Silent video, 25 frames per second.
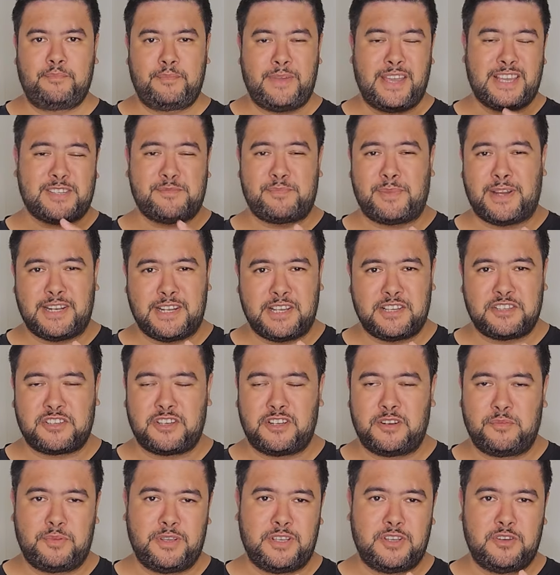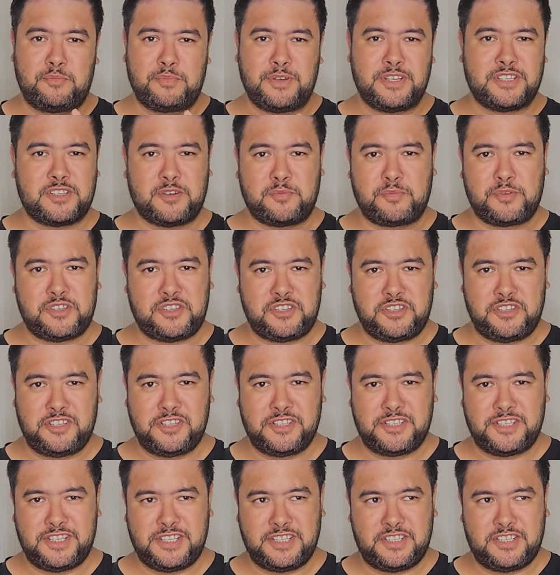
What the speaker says: Max Monday is going to be your best opportunity